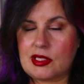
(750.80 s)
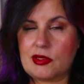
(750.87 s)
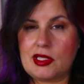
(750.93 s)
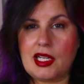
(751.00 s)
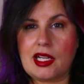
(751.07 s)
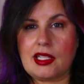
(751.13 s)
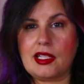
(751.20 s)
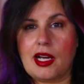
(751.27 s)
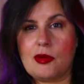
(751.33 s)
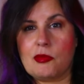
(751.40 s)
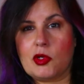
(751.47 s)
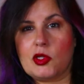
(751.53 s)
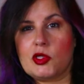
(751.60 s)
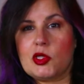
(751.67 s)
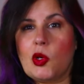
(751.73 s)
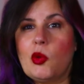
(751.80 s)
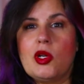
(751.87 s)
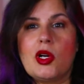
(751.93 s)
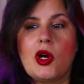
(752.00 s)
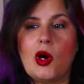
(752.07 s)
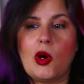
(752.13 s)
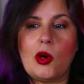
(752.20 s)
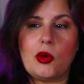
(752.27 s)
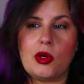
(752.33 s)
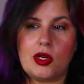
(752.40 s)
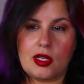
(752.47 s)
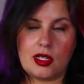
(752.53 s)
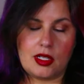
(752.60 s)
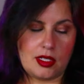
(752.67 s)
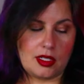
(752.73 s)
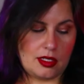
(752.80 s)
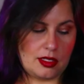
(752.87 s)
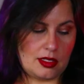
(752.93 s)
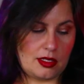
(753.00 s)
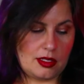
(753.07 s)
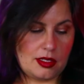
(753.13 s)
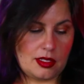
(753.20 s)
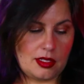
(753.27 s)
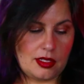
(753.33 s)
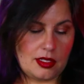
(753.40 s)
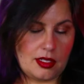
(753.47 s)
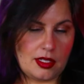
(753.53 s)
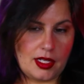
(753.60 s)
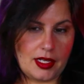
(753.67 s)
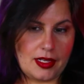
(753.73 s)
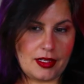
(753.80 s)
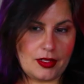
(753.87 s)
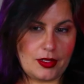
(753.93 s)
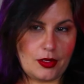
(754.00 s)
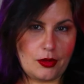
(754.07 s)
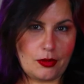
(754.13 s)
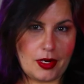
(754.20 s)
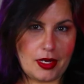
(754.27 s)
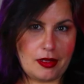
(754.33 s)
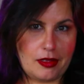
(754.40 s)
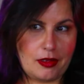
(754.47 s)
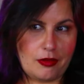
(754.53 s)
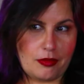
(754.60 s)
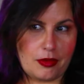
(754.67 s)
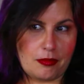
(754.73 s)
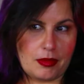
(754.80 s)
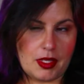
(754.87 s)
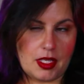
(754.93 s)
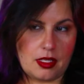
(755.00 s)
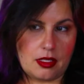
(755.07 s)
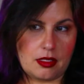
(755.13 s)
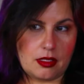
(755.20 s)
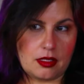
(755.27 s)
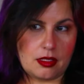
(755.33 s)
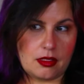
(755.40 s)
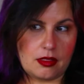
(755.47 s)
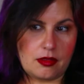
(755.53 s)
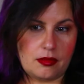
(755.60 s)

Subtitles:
We got a lot more show to go. How do you rally from this?